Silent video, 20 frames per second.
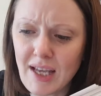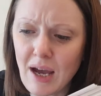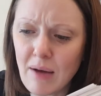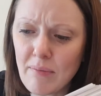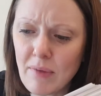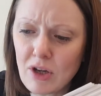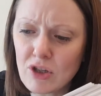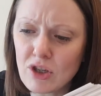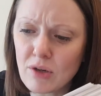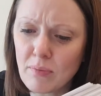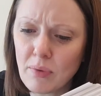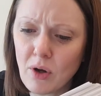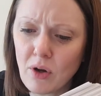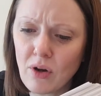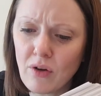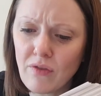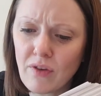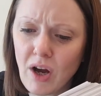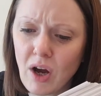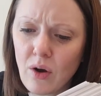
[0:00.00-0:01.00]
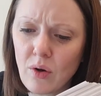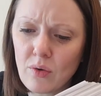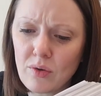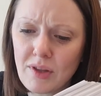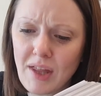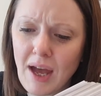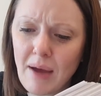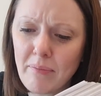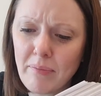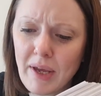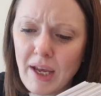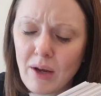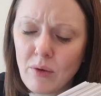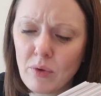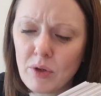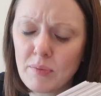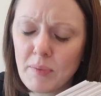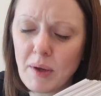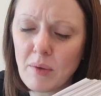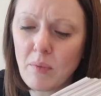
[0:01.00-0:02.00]
how much a block of gold that big
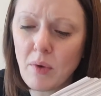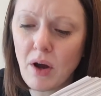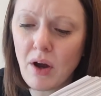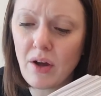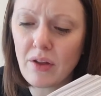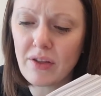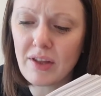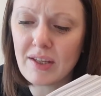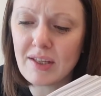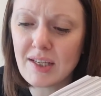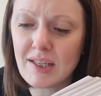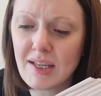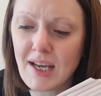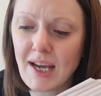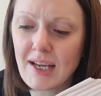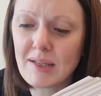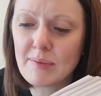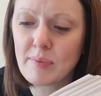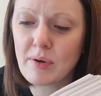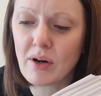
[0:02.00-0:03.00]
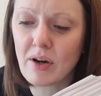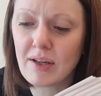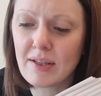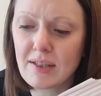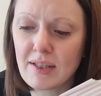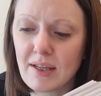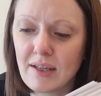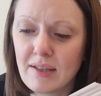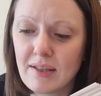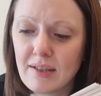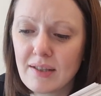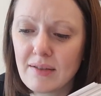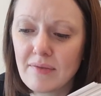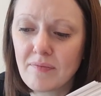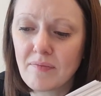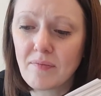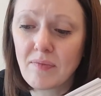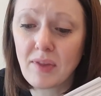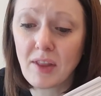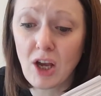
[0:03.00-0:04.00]
would be worth in today's prices?
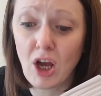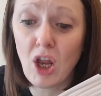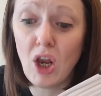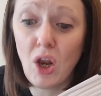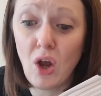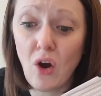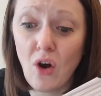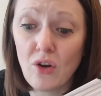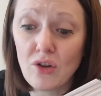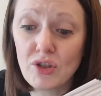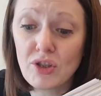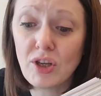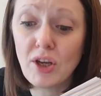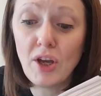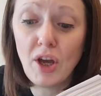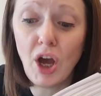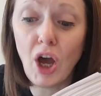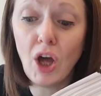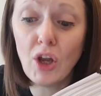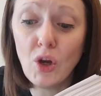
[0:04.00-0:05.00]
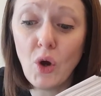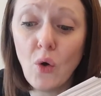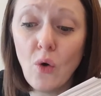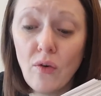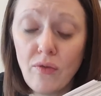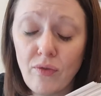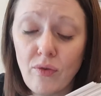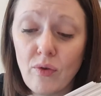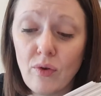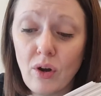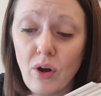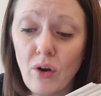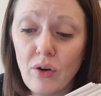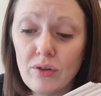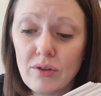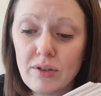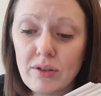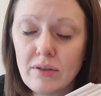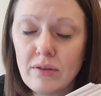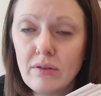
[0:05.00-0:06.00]
A lot, an awful
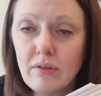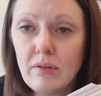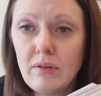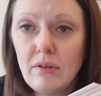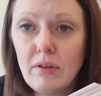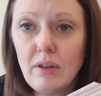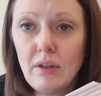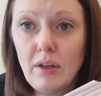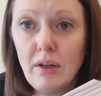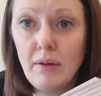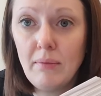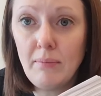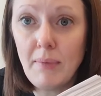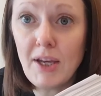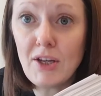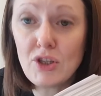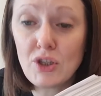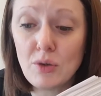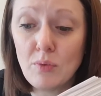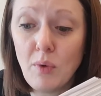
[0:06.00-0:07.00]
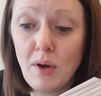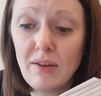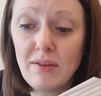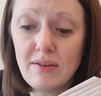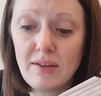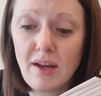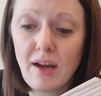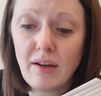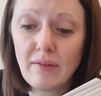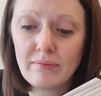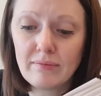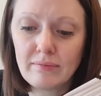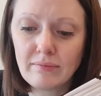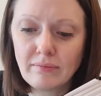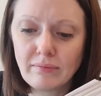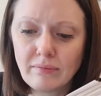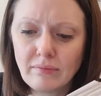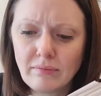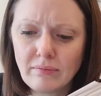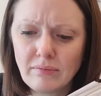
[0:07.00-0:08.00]
lot. Makes you wonder.
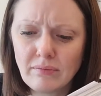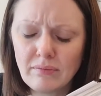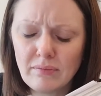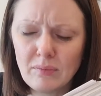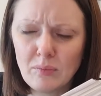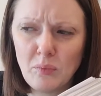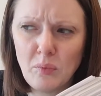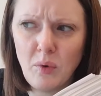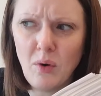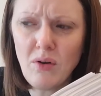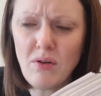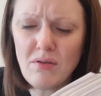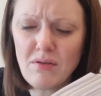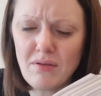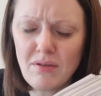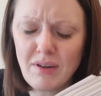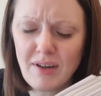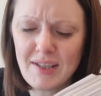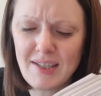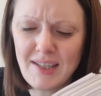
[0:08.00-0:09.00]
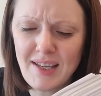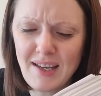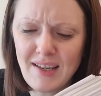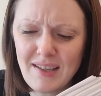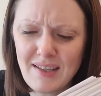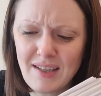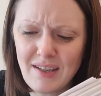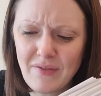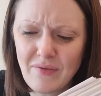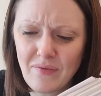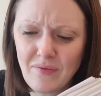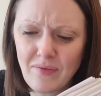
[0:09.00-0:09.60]
What? I said.